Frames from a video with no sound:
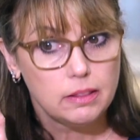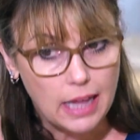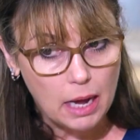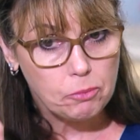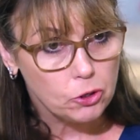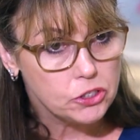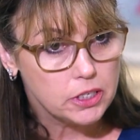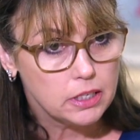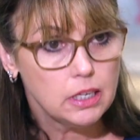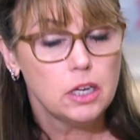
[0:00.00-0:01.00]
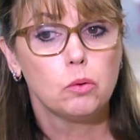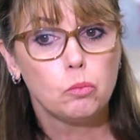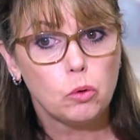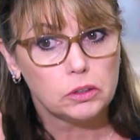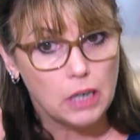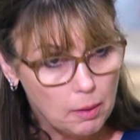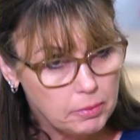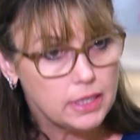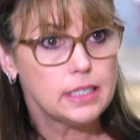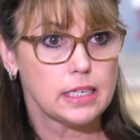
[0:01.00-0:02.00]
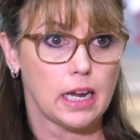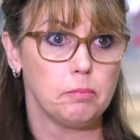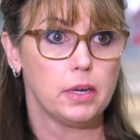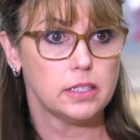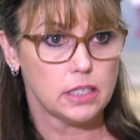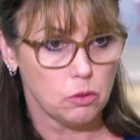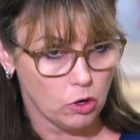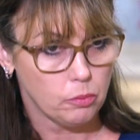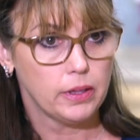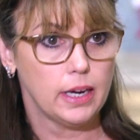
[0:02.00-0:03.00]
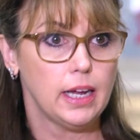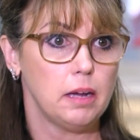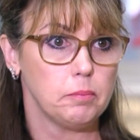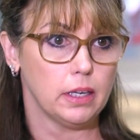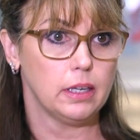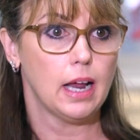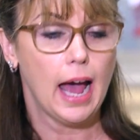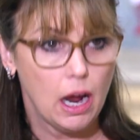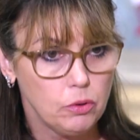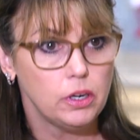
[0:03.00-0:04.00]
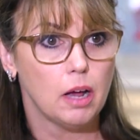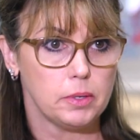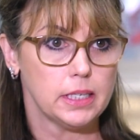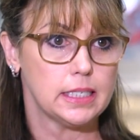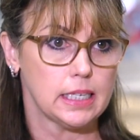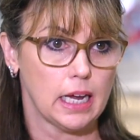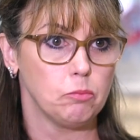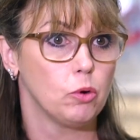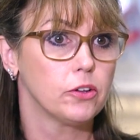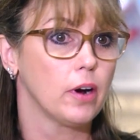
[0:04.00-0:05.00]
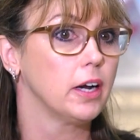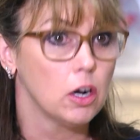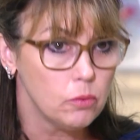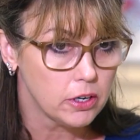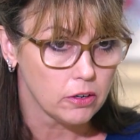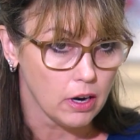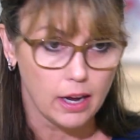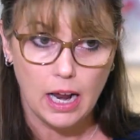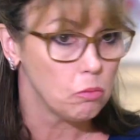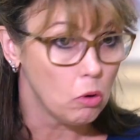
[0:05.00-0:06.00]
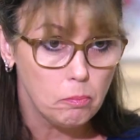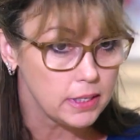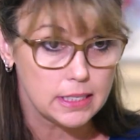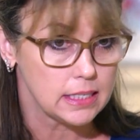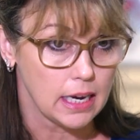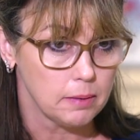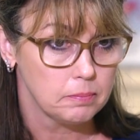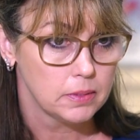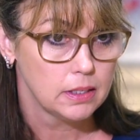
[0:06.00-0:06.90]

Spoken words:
that person will not be the same as they were when they came in. I will not be the same. Whether I know it or not, I won't be the same.